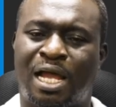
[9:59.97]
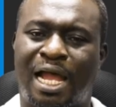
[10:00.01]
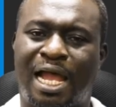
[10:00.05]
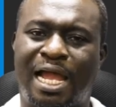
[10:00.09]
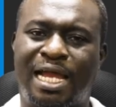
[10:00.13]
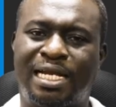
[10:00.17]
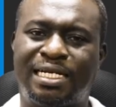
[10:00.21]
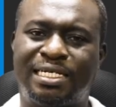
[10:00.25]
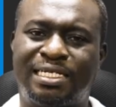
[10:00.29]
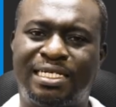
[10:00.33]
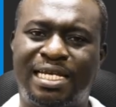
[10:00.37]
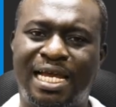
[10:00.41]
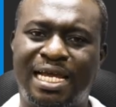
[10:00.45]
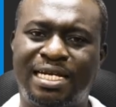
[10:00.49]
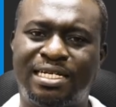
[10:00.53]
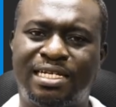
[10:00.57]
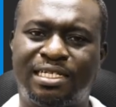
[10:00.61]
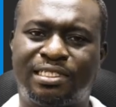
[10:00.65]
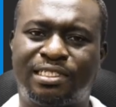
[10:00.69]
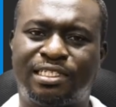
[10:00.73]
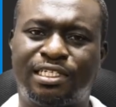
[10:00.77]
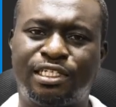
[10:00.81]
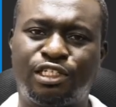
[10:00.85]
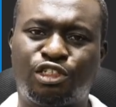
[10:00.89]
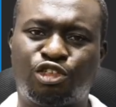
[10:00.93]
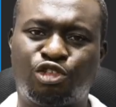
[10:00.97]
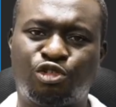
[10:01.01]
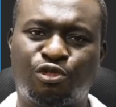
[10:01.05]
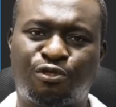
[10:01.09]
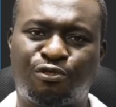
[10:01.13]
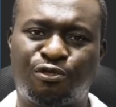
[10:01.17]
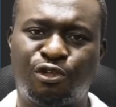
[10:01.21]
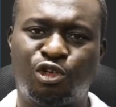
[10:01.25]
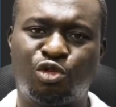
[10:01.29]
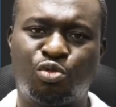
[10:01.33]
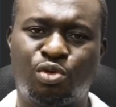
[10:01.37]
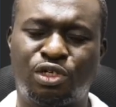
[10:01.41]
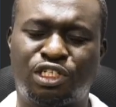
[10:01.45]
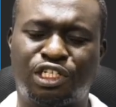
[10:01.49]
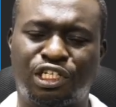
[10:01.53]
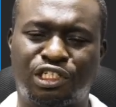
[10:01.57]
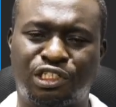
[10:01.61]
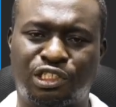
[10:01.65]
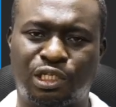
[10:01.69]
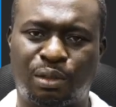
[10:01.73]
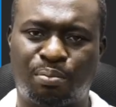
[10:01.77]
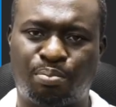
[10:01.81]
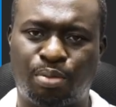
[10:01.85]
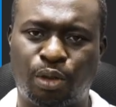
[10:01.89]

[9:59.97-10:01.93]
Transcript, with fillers: and then the tissue fluid, which is the